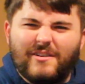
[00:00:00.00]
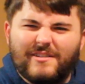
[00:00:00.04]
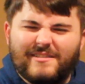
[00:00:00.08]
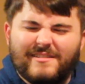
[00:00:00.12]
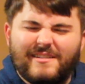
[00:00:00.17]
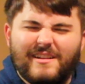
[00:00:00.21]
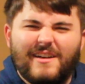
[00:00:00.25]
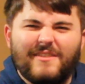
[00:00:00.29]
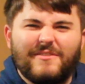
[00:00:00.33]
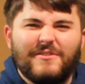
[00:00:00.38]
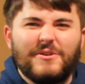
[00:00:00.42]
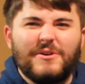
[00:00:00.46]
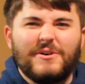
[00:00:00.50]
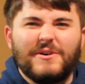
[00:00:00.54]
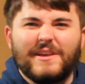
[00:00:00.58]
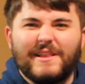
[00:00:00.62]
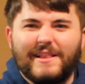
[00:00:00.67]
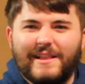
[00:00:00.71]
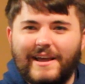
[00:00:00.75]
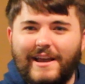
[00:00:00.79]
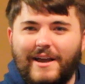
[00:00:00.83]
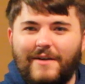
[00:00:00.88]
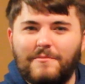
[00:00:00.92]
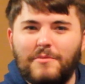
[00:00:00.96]
It's not really
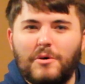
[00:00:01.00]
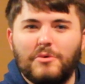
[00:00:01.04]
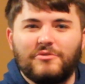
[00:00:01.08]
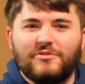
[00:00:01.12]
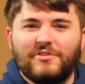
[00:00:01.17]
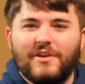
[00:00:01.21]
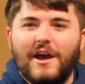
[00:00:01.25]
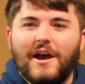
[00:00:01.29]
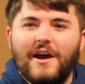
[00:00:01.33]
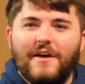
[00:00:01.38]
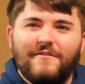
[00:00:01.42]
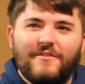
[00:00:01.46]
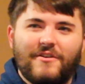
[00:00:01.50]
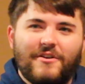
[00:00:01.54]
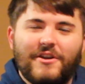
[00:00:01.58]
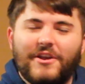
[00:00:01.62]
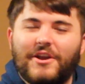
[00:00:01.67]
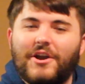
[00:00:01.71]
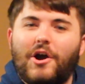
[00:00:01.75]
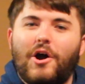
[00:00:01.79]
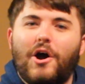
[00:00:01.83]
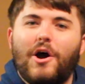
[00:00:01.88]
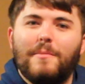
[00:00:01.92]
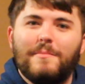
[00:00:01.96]
like a very
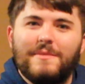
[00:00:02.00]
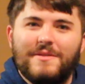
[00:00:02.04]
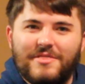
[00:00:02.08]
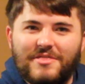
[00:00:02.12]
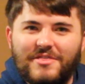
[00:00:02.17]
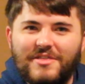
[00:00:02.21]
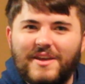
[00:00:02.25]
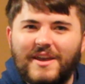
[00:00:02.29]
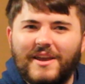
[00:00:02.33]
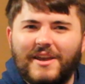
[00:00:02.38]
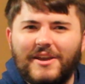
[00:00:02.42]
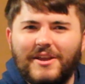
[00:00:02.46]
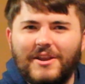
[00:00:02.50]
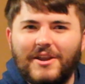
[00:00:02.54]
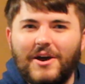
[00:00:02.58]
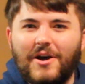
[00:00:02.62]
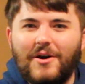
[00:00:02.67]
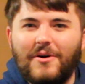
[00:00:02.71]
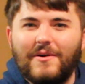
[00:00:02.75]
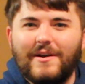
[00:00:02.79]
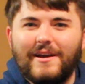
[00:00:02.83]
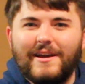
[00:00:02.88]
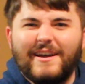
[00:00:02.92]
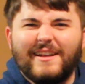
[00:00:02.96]
common thing,
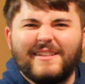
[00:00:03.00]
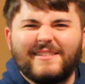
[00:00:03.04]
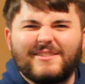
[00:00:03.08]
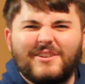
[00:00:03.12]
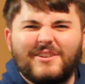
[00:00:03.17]
It's